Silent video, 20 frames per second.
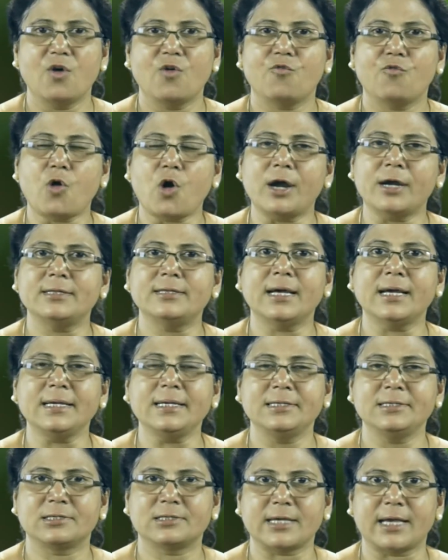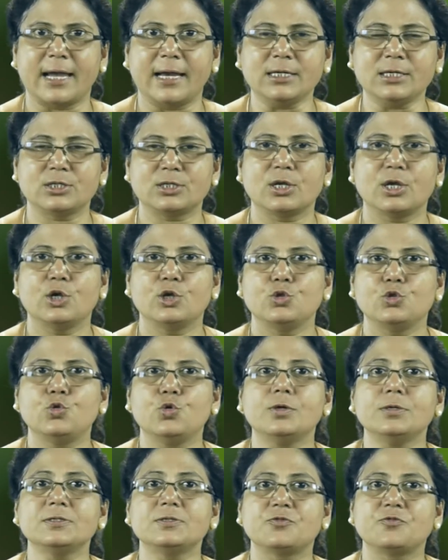For the insects,
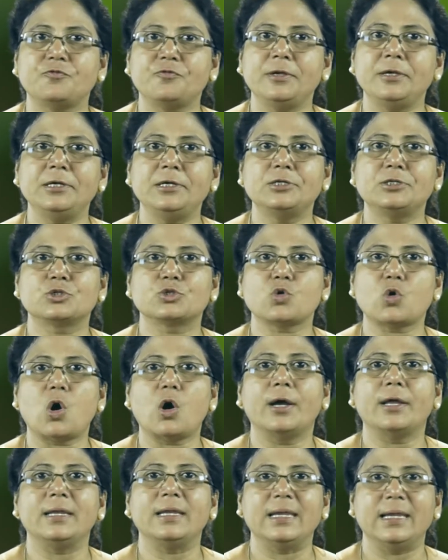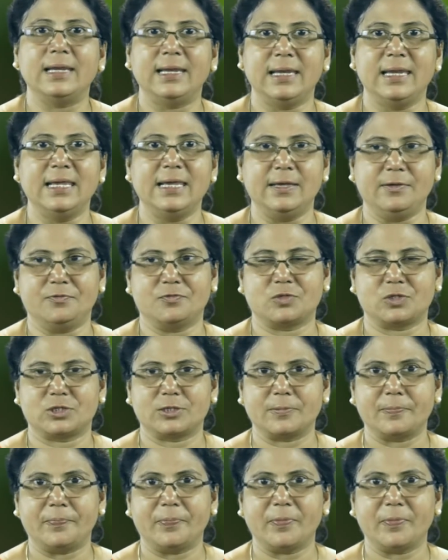those feeds on leaves